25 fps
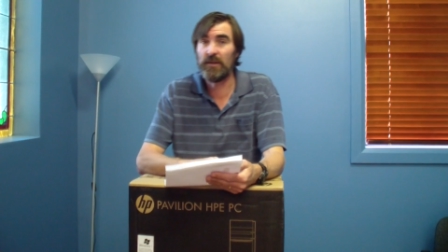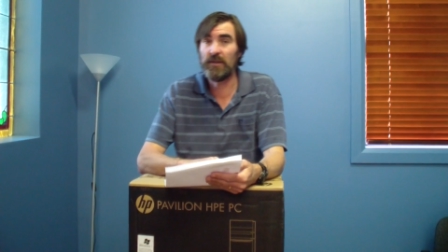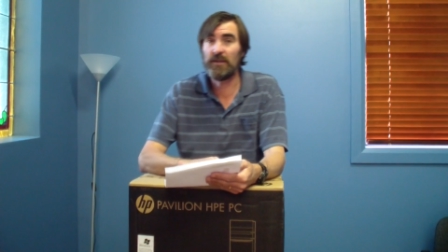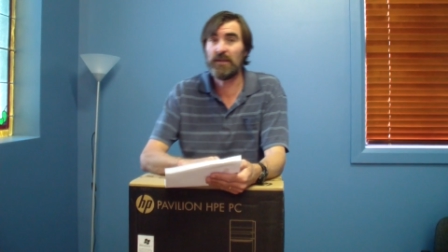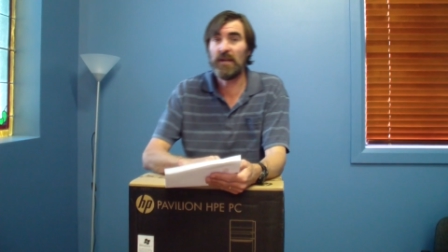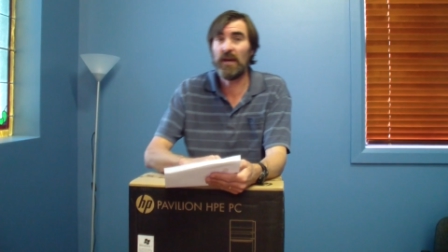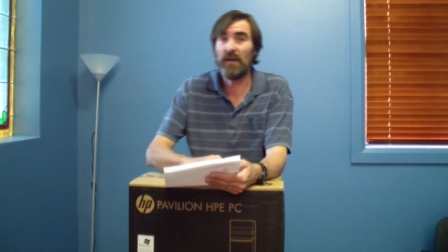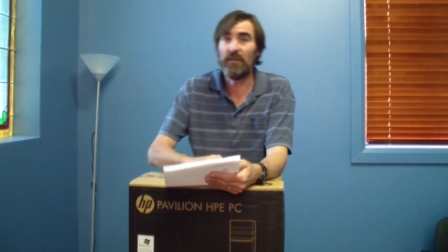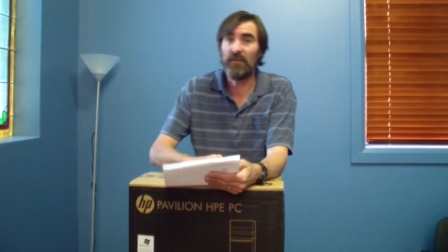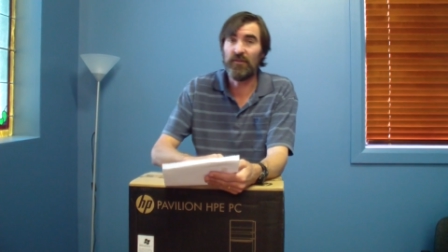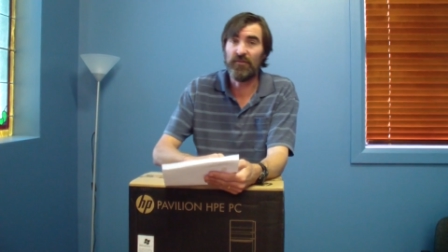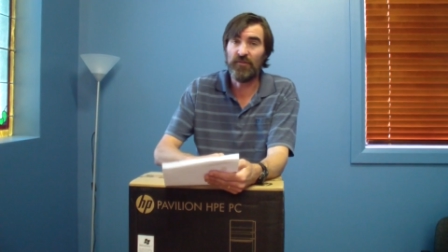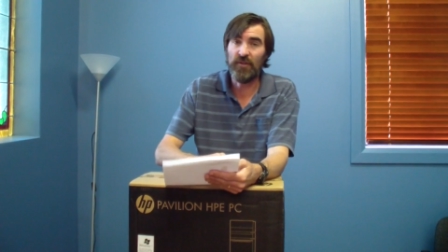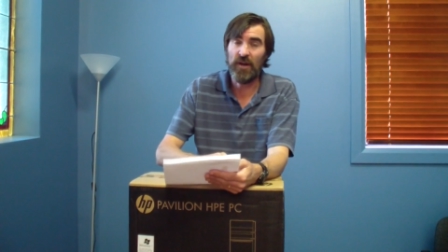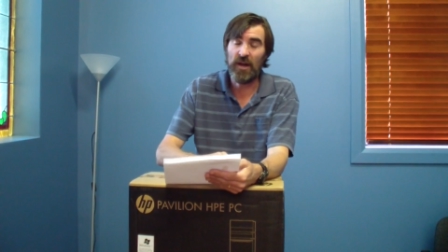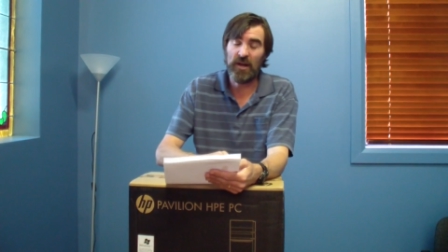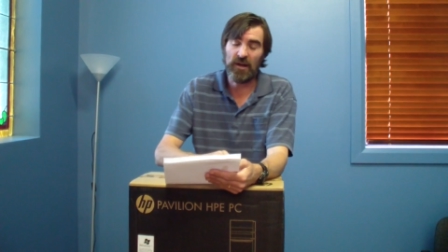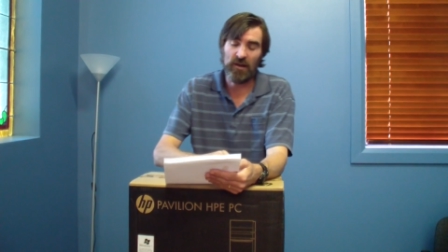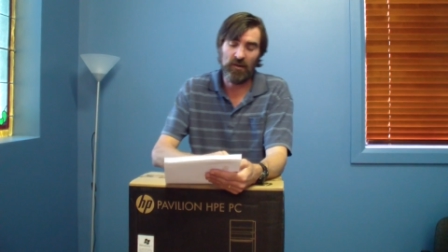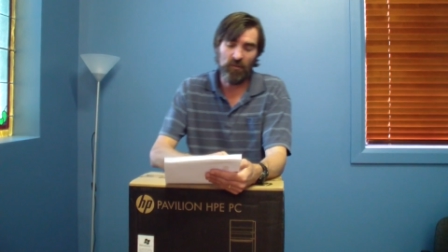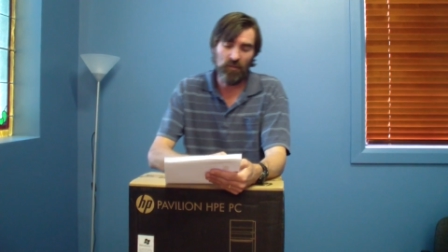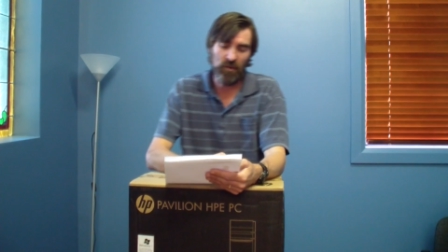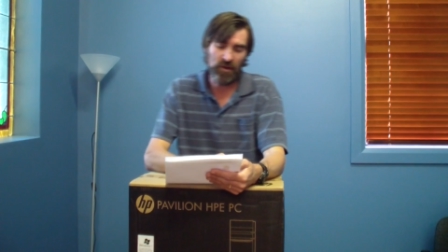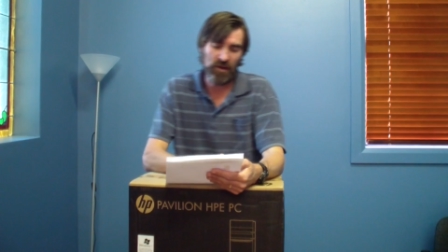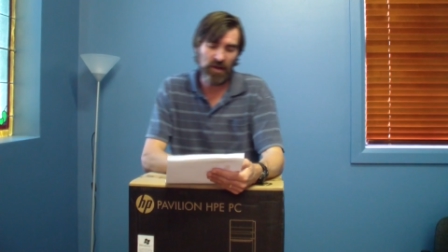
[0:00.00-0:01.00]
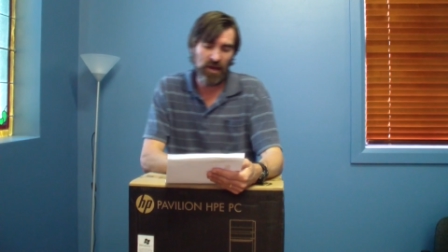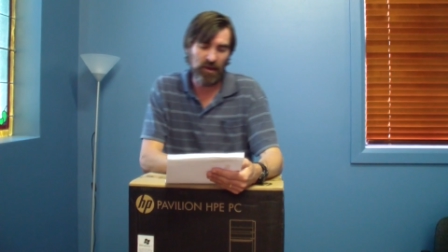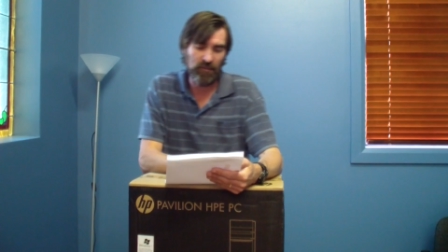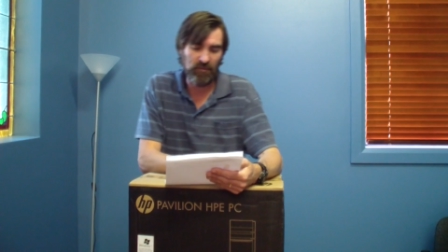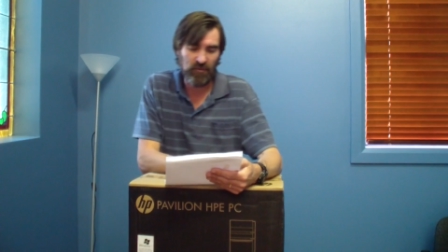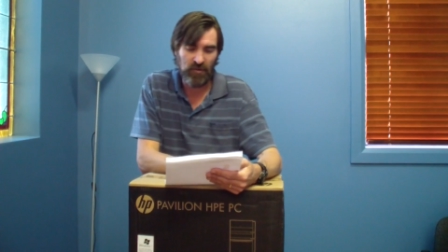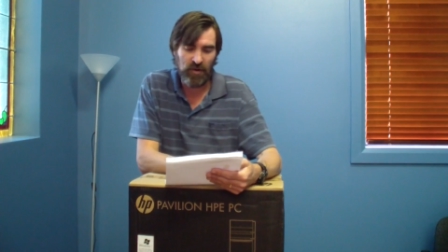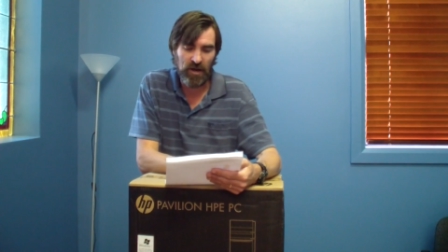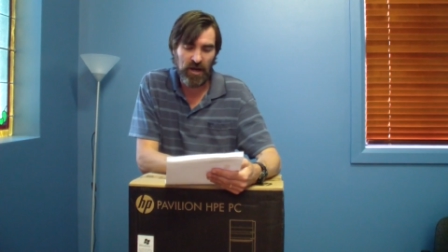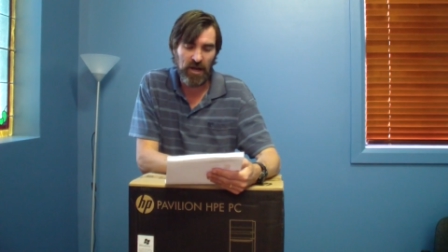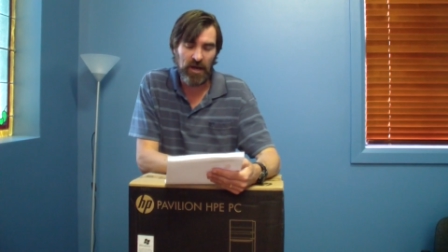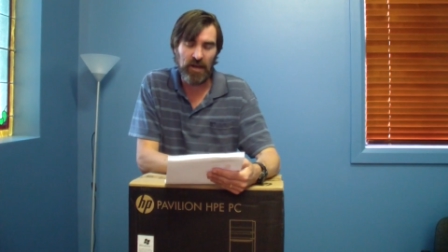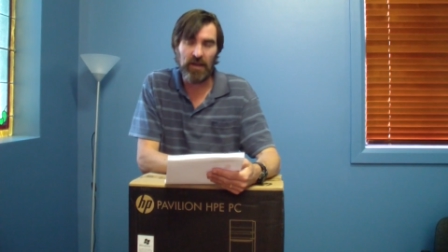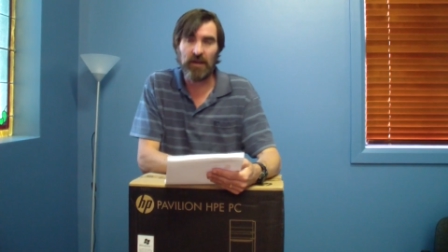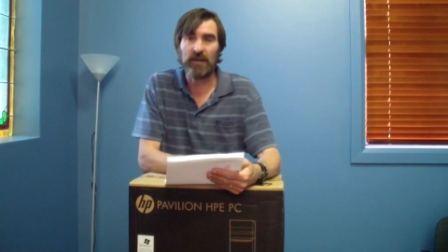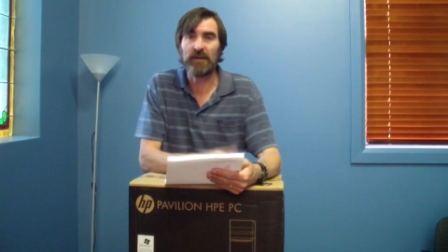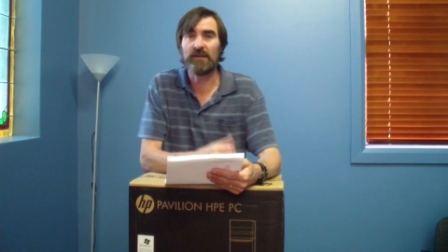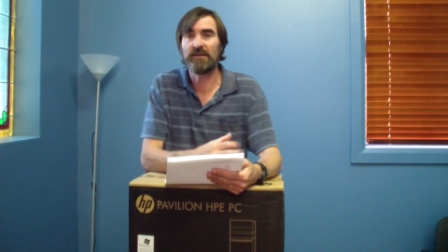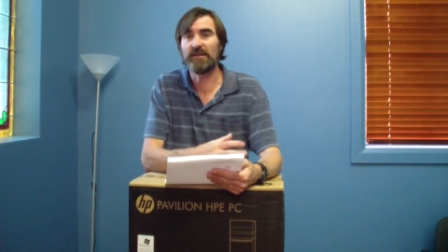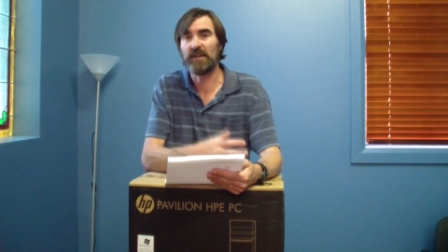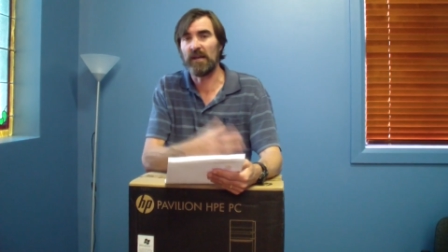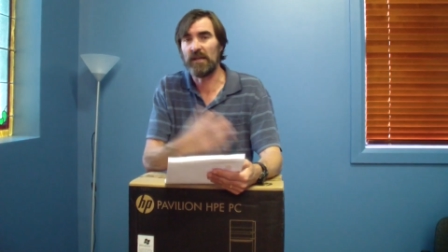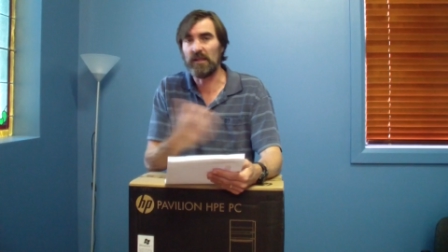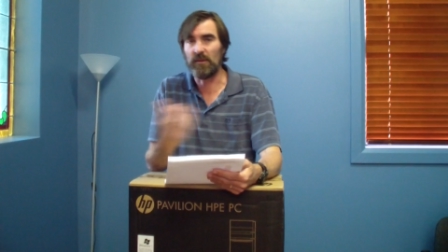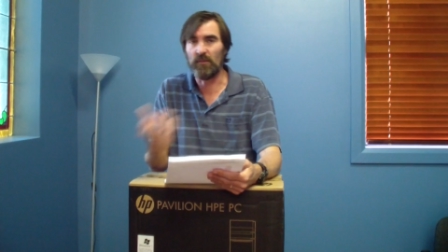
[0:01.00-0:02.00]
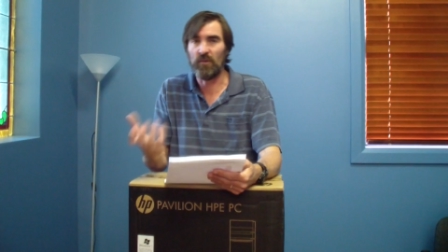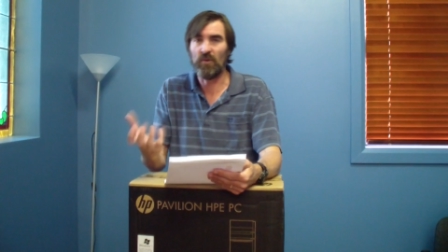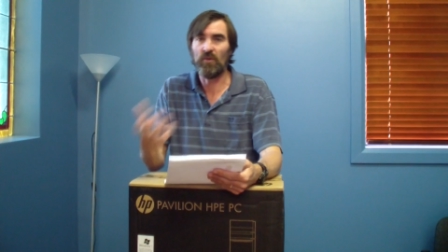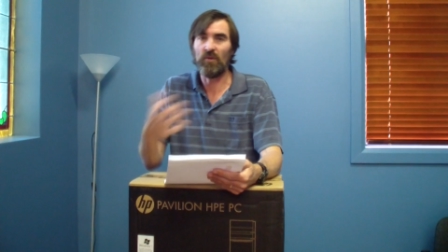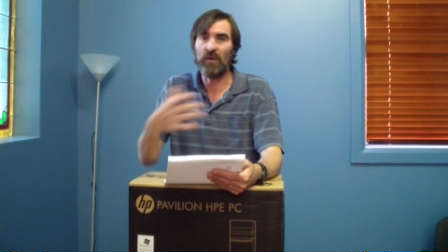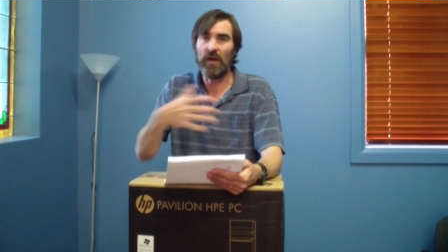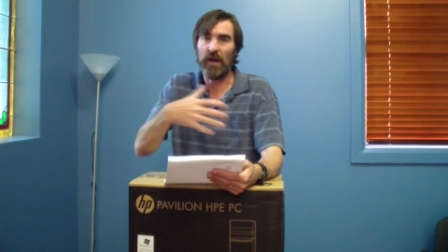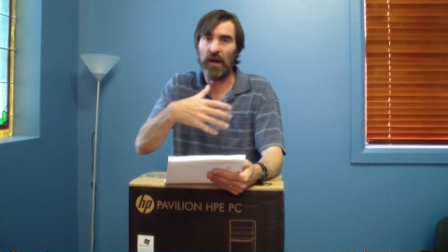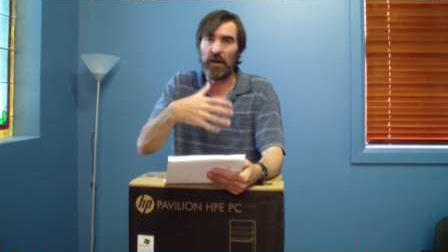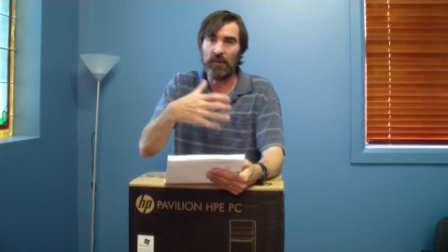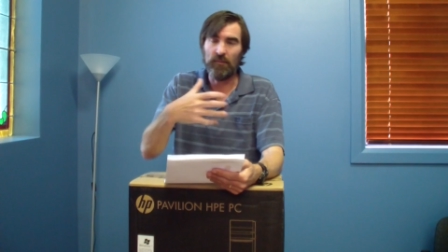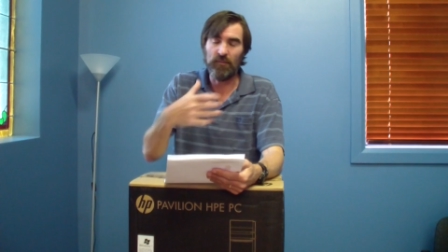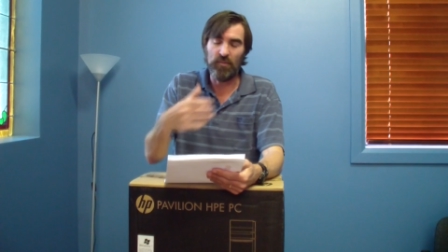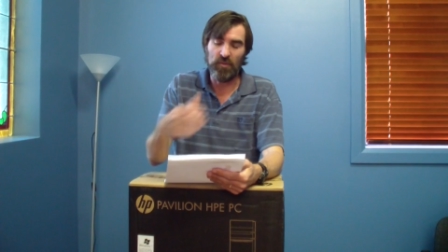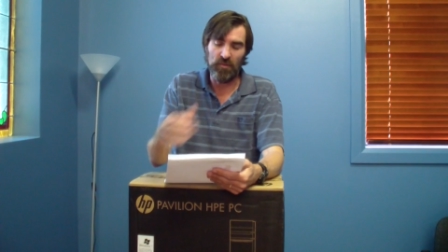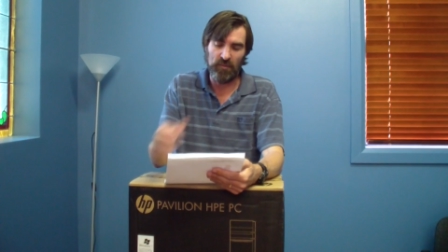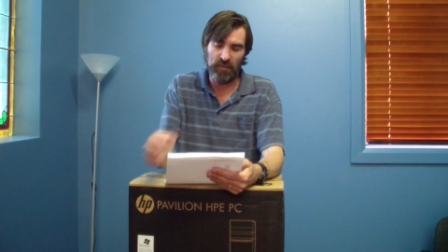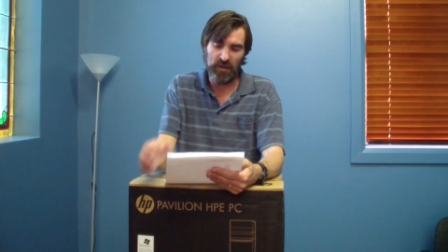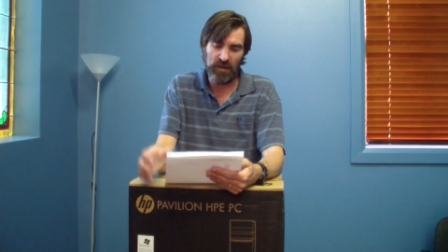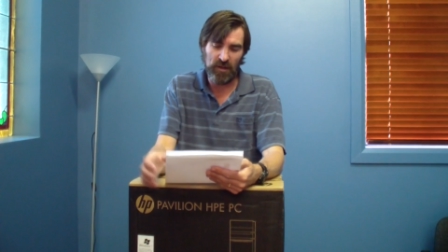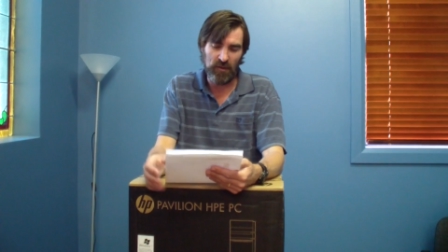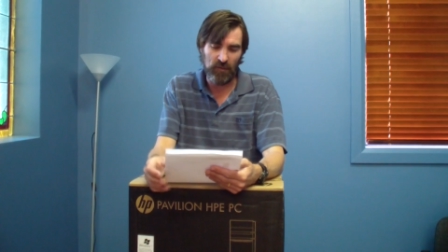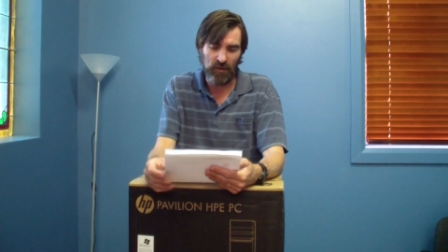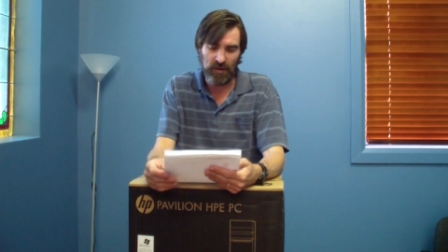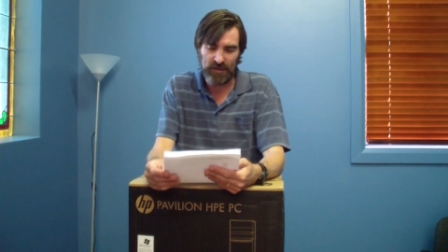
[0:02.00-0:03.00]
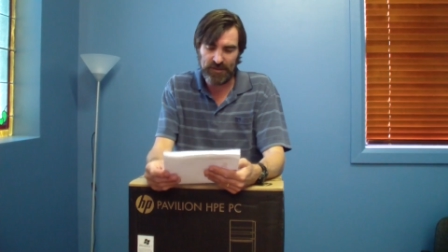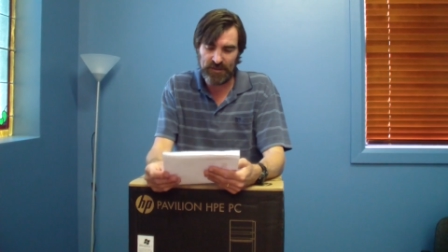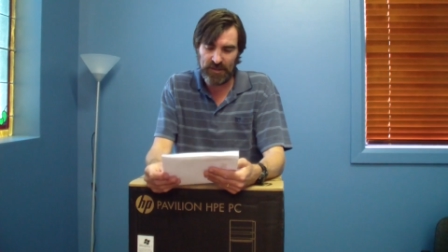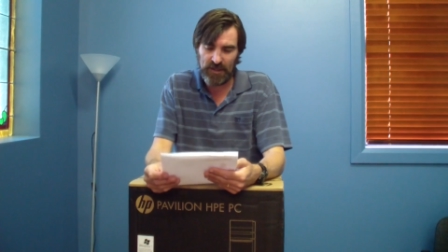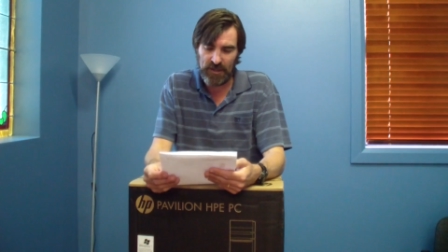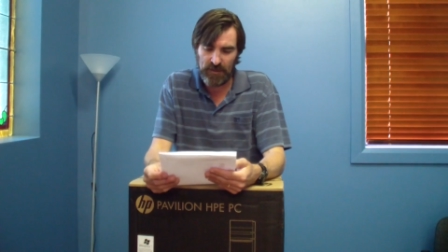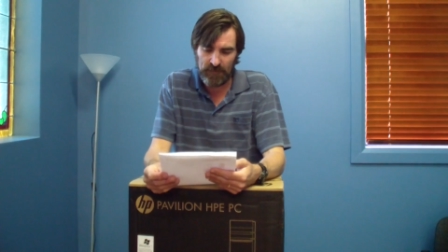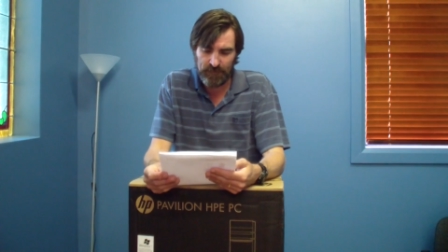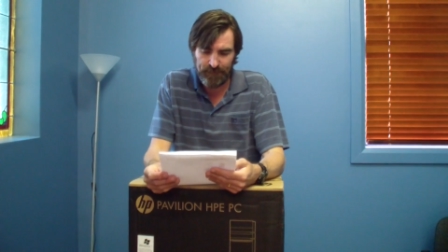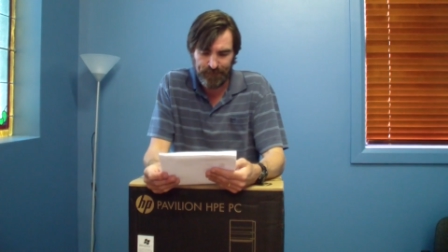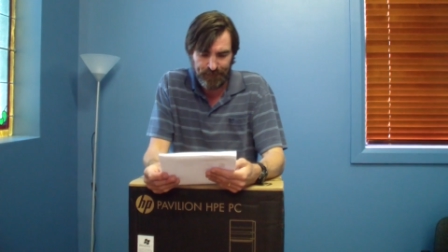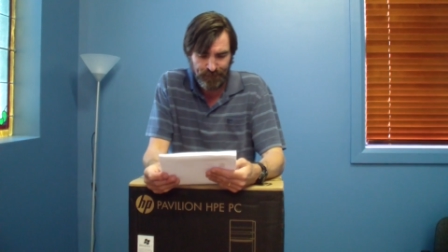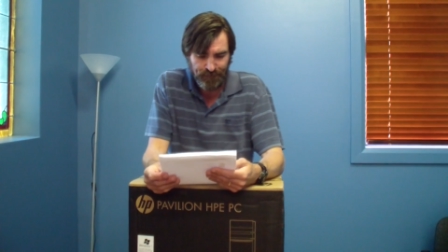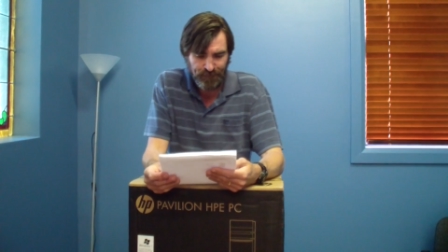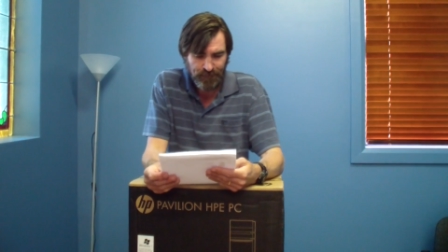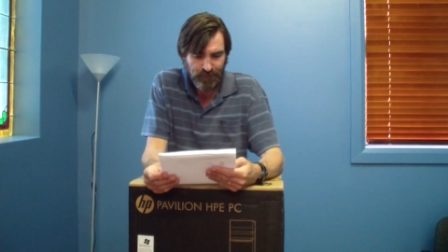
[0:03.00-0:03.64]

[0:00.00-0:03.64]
down the track I want to upgrade, I can take them all out and put bigger ones in.